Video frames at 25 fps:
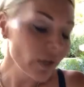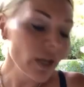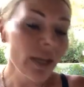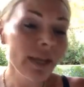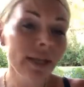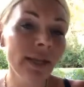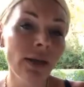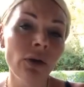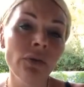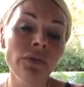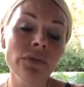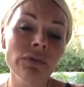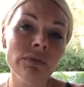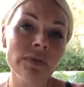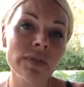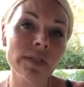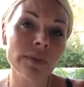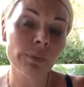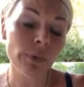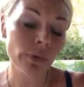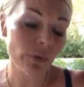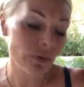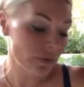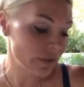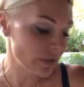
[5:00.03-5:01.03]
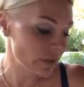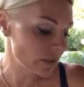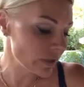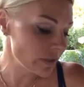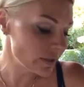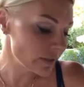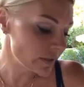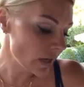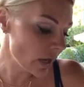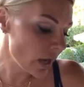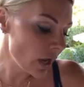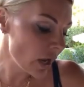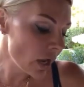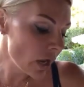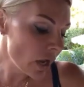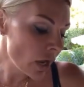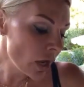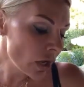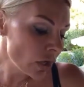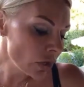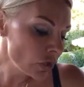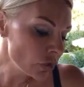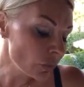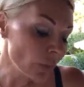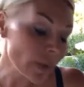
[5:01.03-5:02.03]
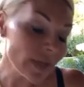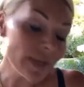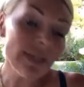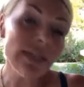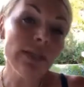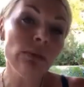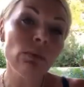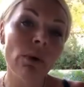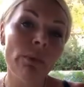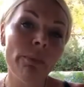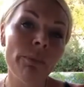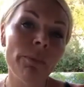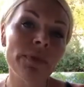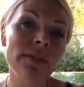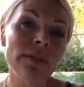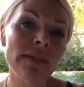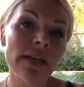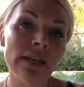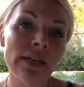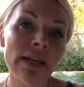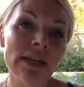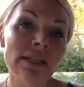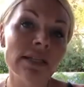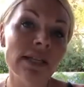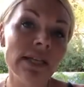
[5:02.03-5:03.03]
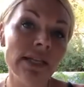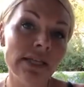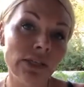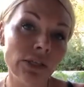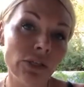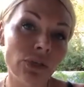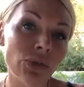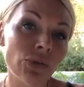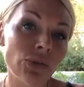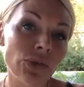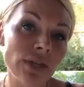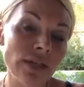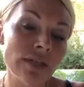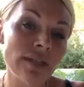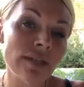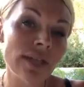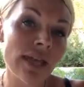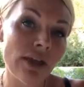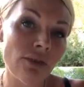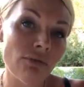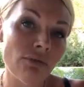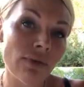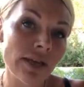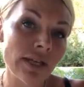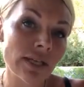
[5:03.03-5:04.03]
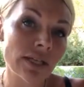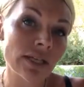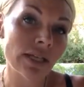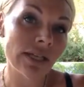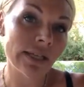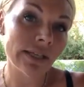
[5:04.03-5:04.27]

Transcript: Now, of the respondents, 21% had increased their rental